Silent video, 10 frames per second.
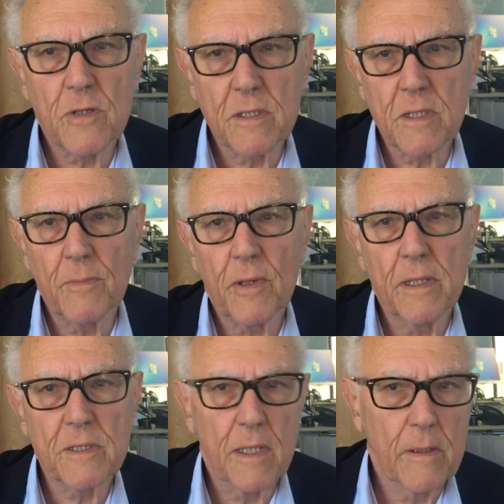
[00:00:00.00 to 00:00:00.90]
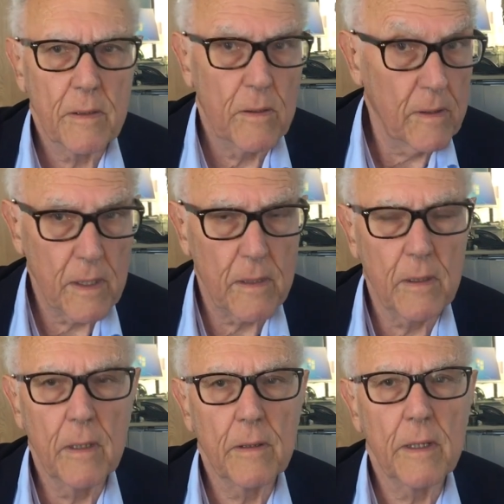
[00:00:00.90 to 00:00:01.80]
training scheme on his own or
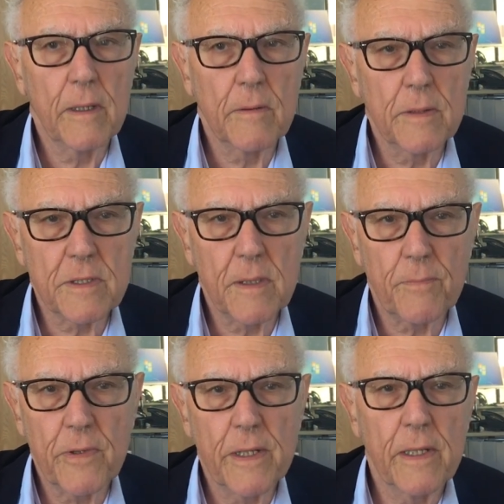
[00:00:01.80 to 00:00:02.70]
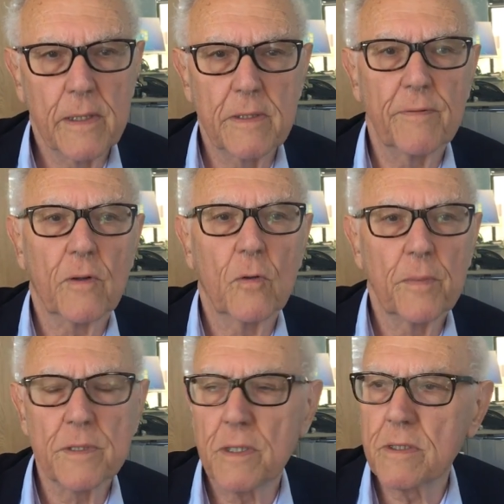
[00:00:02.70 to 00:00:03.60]
her own, and it was a pretty difficult
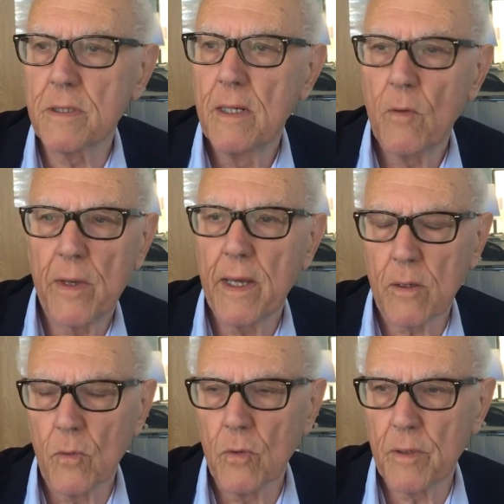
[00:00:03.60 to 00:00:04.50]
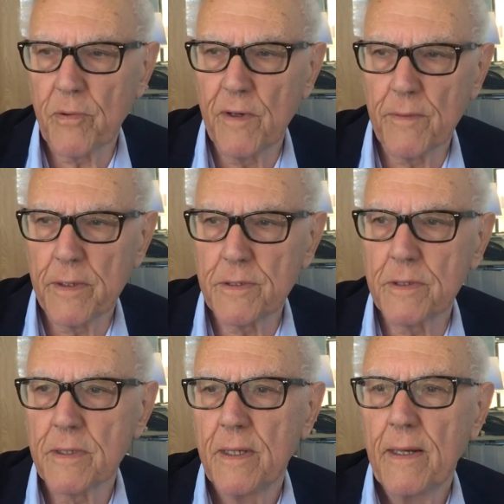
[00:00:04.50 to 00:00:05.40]
business. We had all the
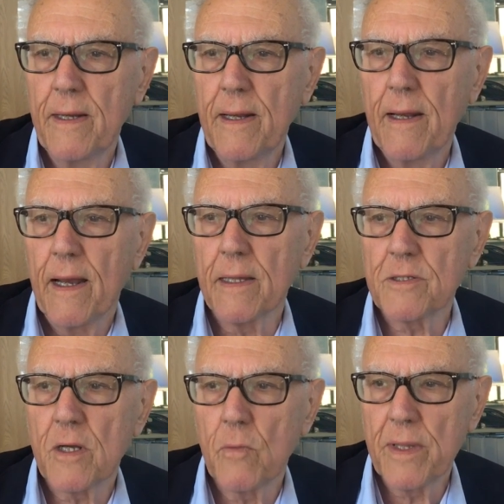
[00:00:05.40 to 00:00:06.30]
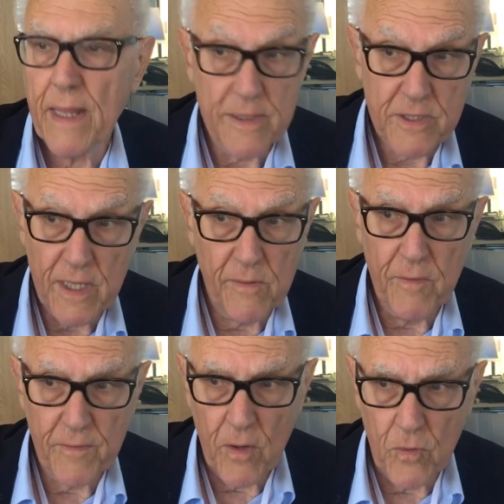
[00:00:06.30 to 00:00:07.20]
privileges. And so we then said, if
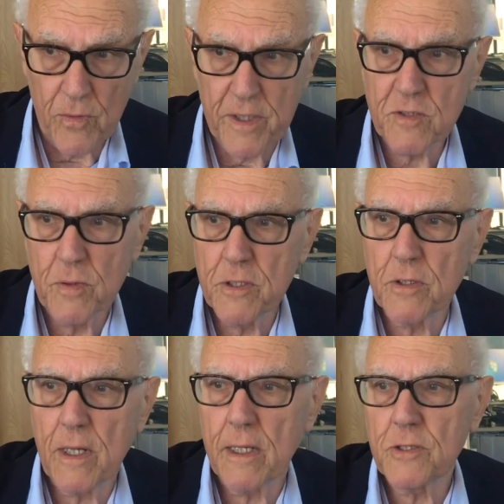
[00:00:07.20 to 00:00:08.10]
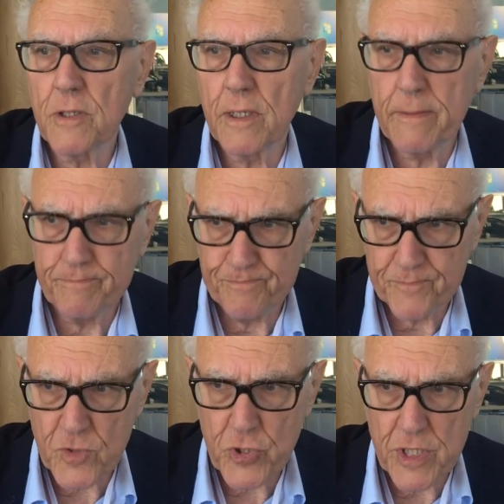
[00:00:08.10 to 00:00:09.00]
we've got all this, we should actually
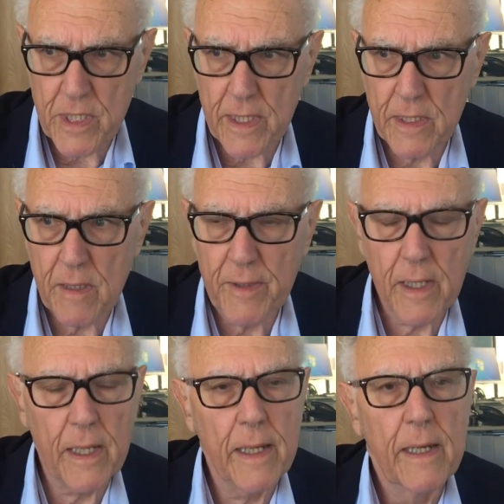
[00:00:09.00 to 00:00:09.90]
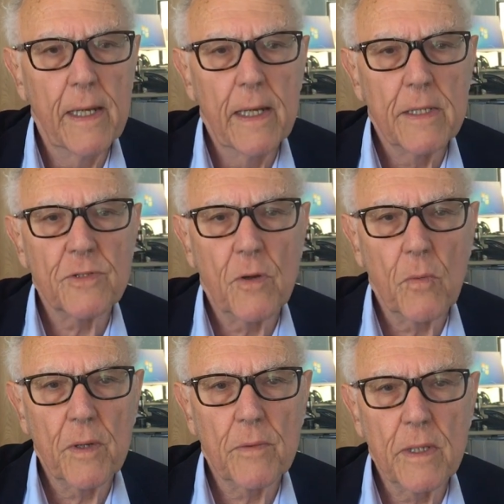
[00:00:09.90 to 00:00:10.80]
treat it academically. So
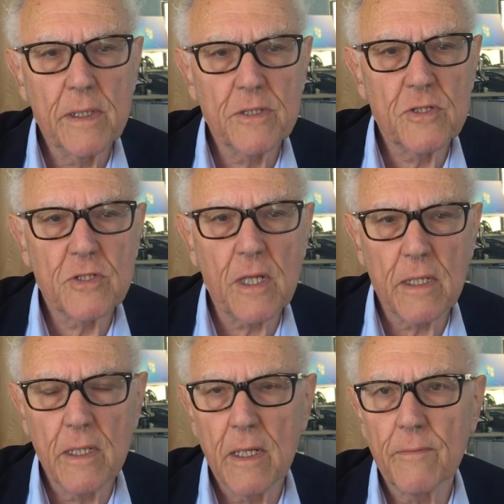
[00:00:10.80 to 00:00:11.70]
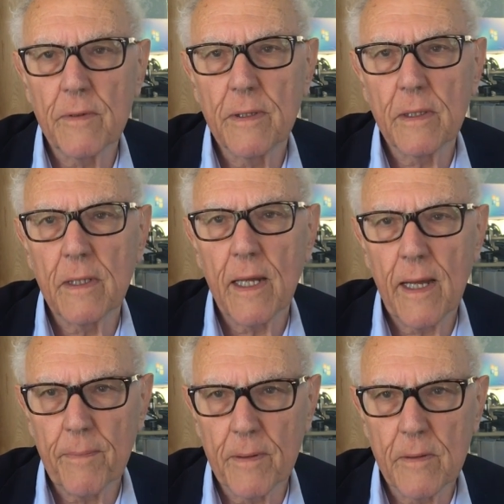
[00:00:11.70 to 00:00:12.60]
we really studied everything that
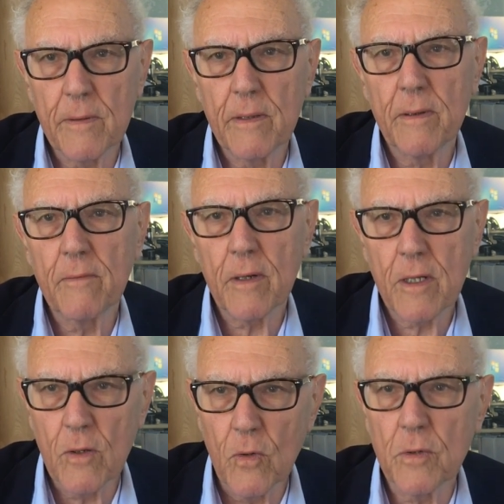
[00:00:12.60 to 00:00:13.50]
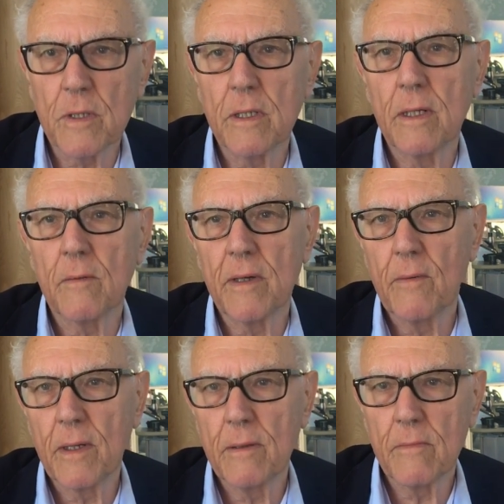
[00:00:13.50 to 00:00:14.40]
happened. We recorded it, we
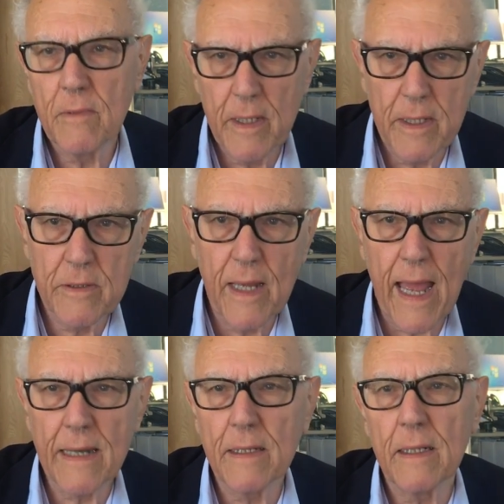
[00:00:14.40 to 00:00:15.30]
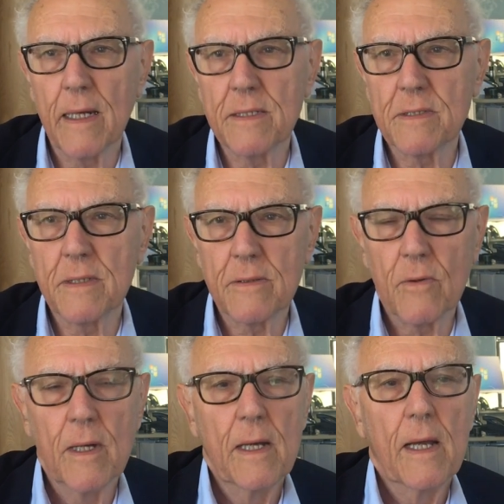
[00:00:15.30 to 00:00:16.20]
really analysed it,
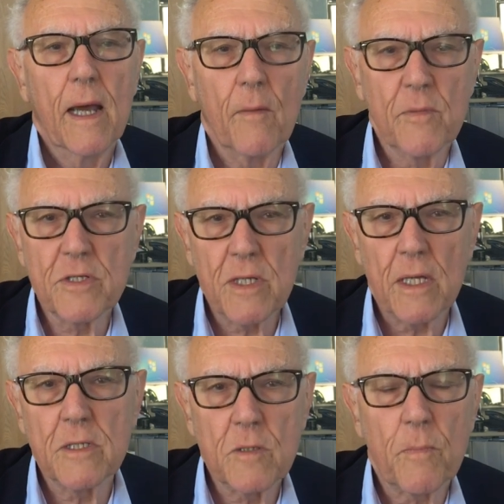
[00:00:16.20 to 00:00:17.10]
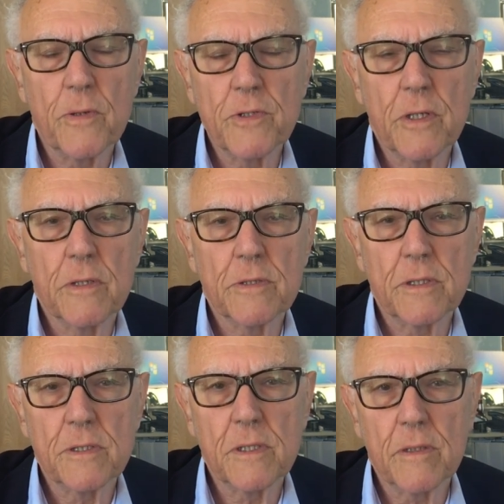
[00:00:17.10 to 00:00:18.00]
and we started to produce
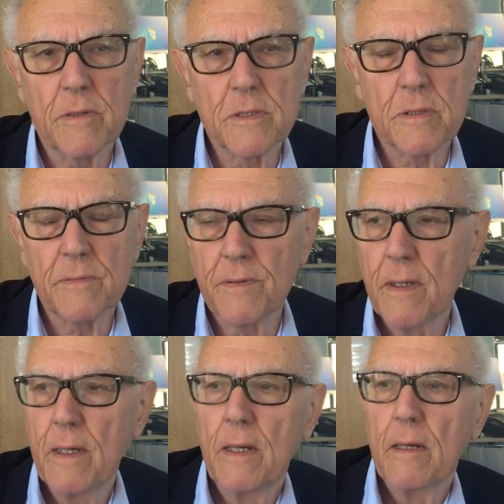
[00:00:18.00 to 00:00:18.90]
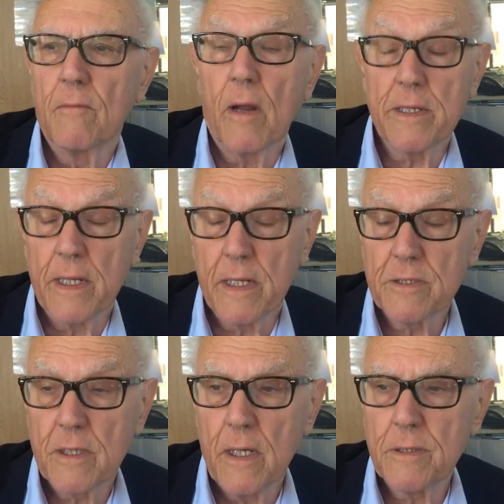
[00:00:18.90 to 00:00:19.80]
a series of writings
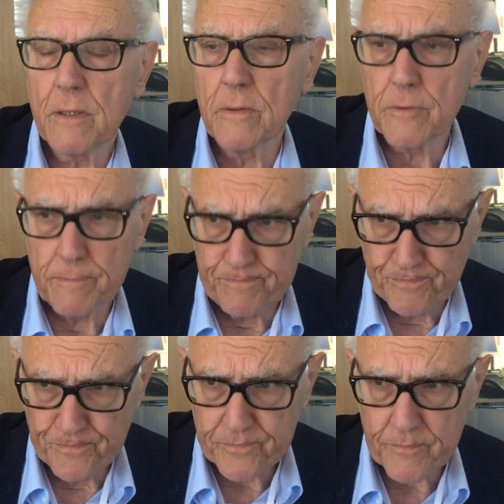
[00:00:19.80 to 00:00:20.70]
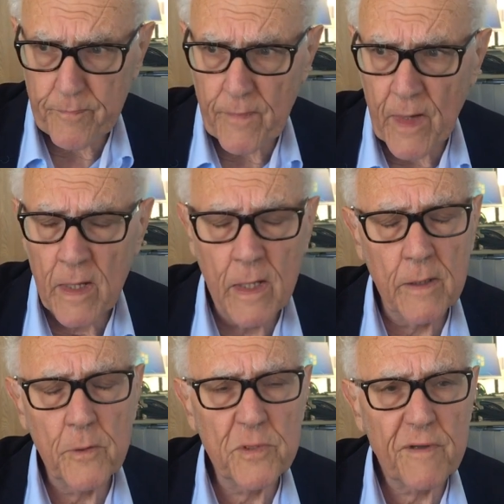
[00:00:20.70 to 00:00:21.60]
and articles.
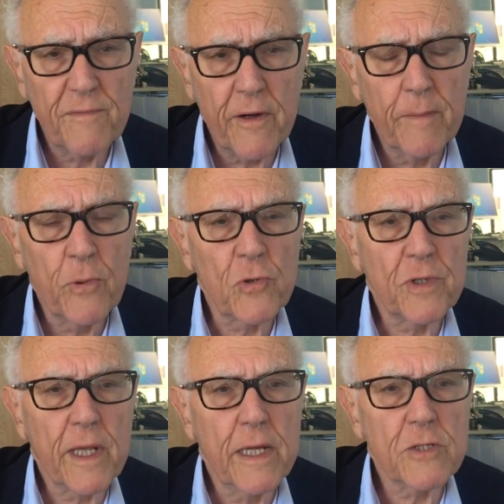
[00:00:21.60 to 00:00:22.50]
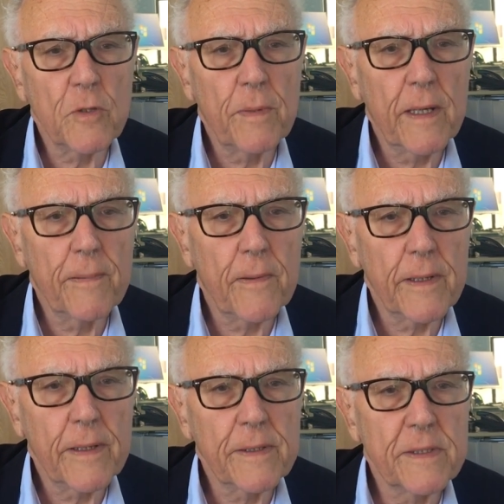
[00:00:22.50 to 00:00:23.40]
There was a very important occasional paper
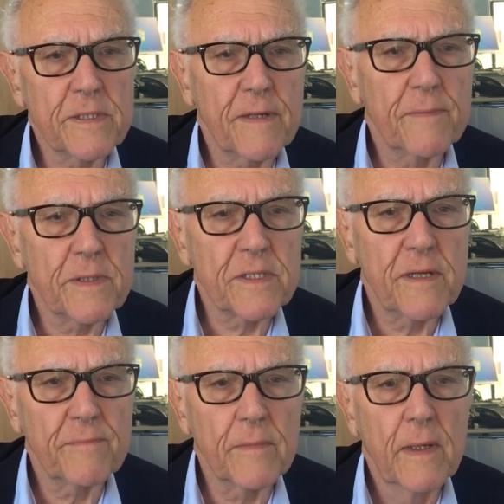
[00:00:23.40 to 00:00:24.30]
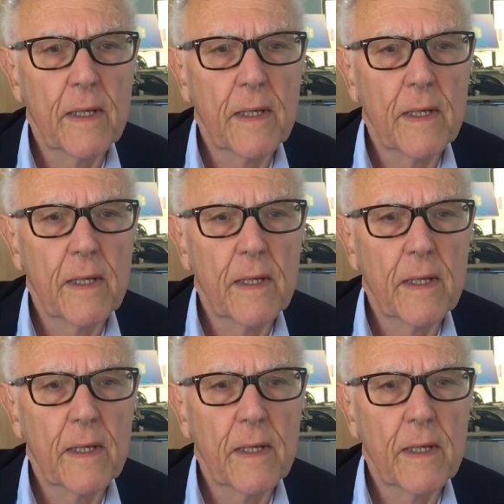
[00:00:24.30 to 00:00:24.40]
in 1977